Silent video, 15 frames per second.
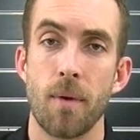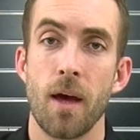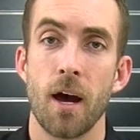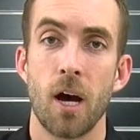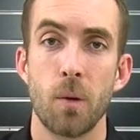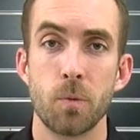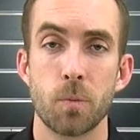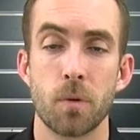
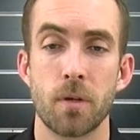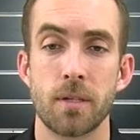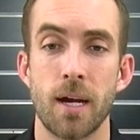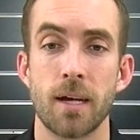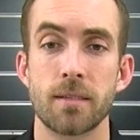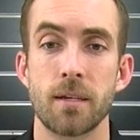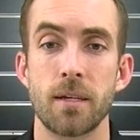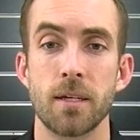helps
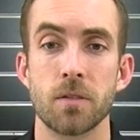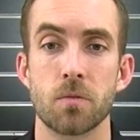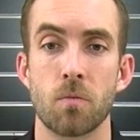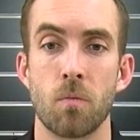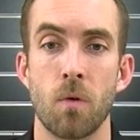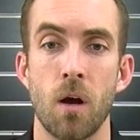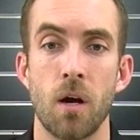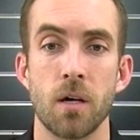protect against
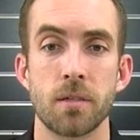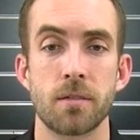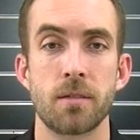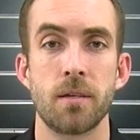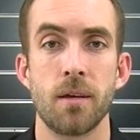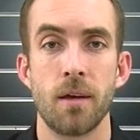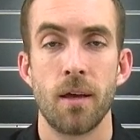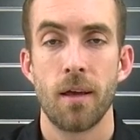rust,
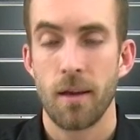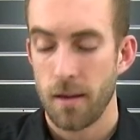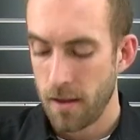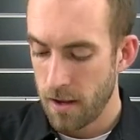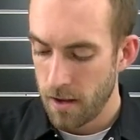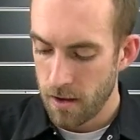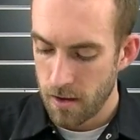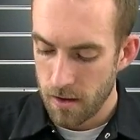
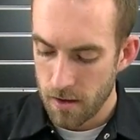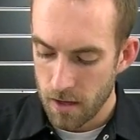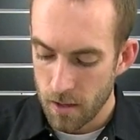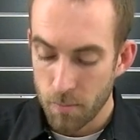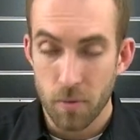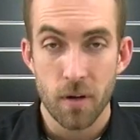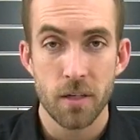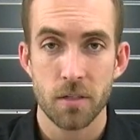and
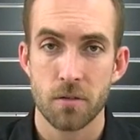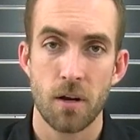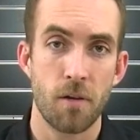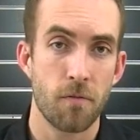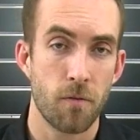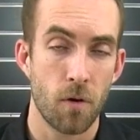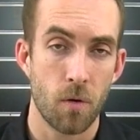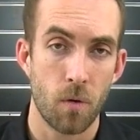pretty
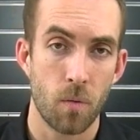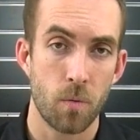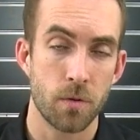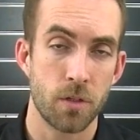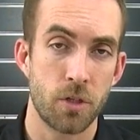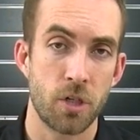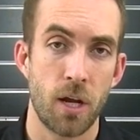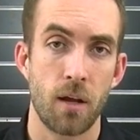straightforward with the
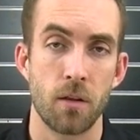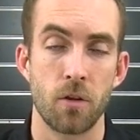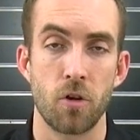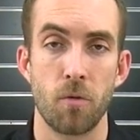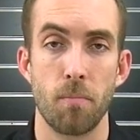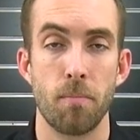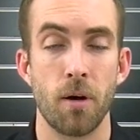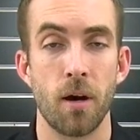chain
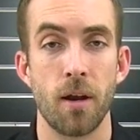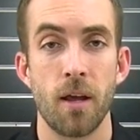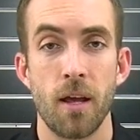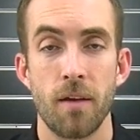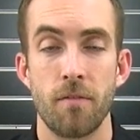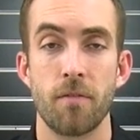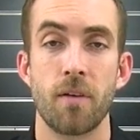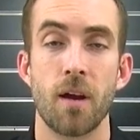lube. But if you've